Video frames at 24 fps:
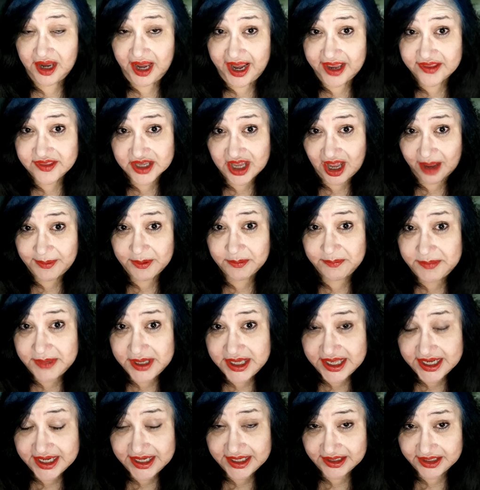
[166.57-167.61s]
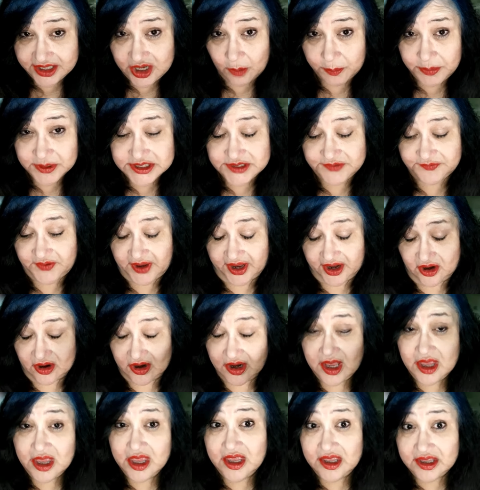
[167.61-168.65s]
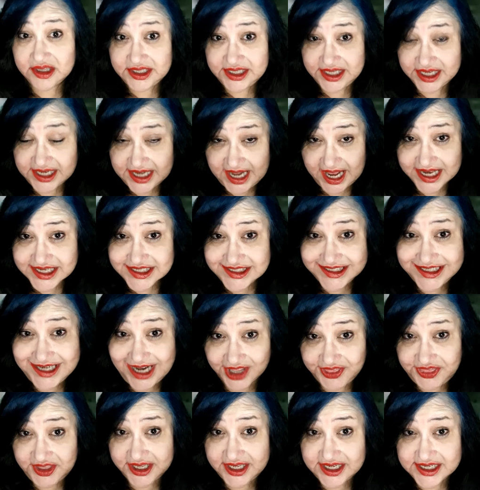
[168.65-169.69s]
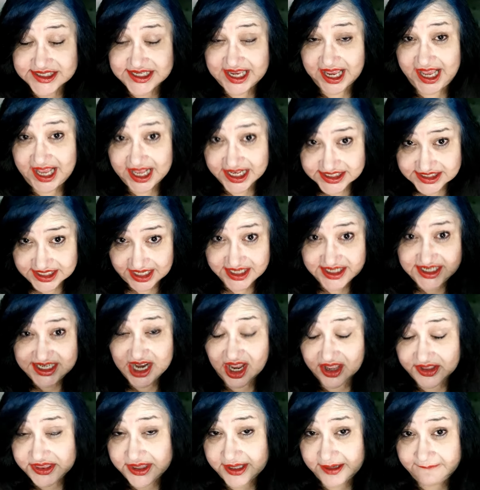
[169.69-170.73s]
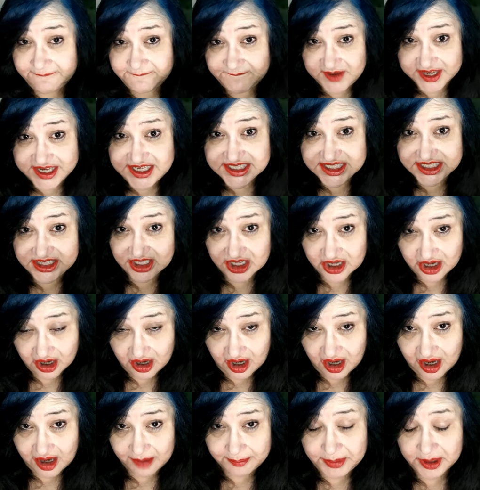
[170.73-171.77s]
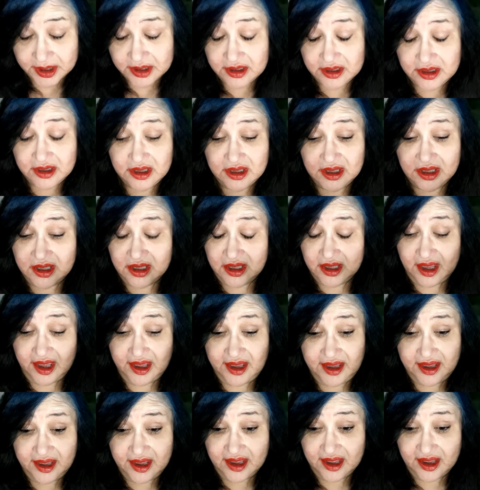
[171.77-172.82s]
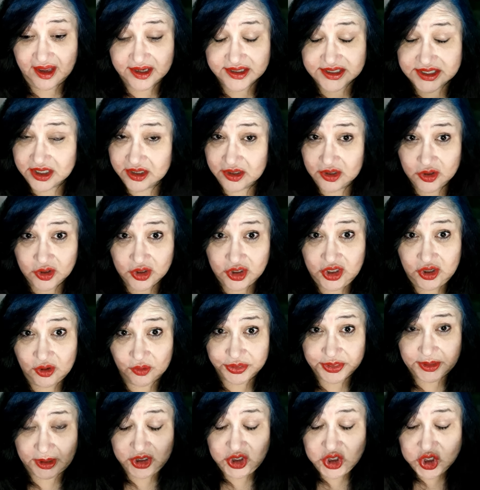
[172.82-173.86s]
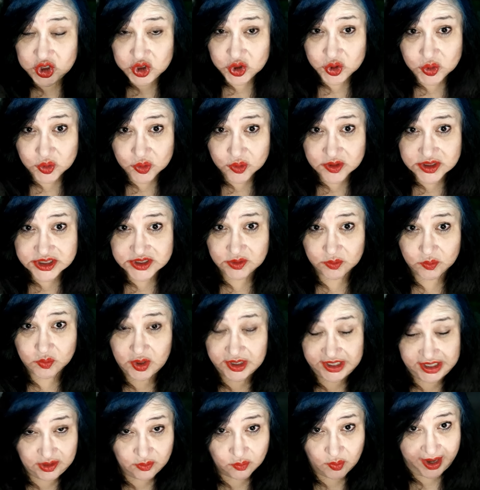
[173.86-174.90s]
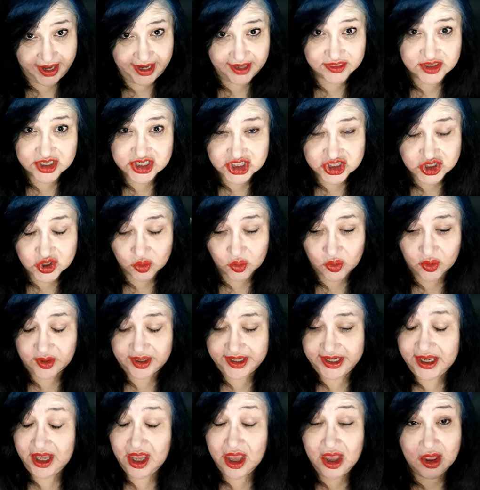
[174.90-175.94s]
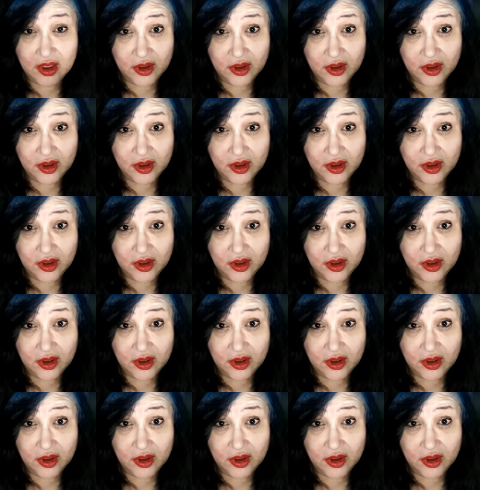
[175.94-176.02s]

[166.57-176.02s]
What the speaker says: and the cop immediately opens fire. Kid has nothing in his hands and nothing facing the cop. And you know, the news, when it ran the story,